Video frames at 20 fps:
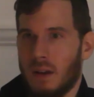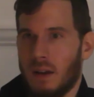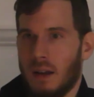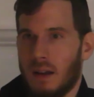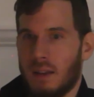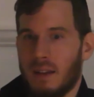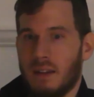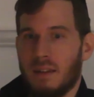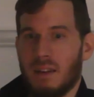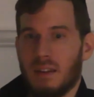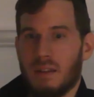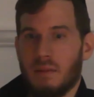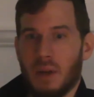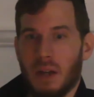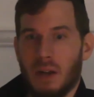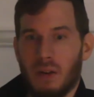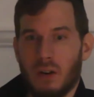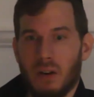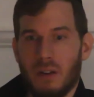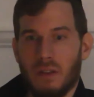And this is
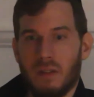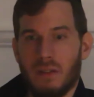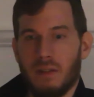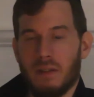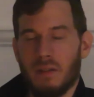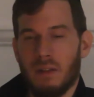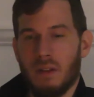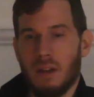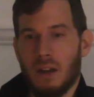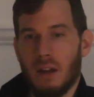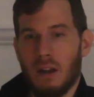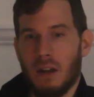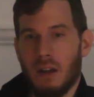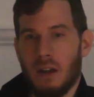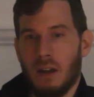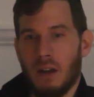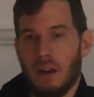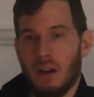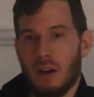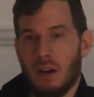because
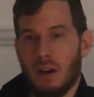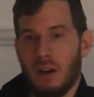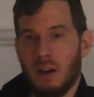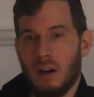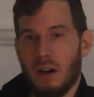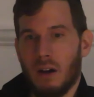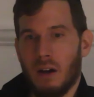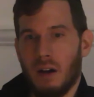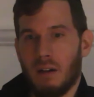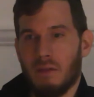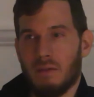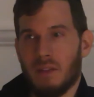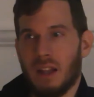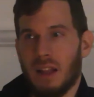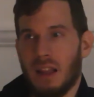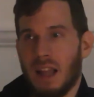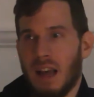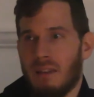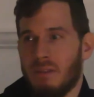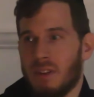of the
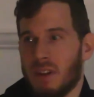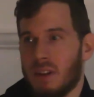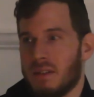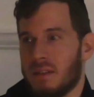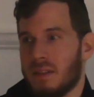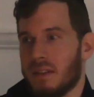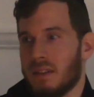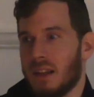levels,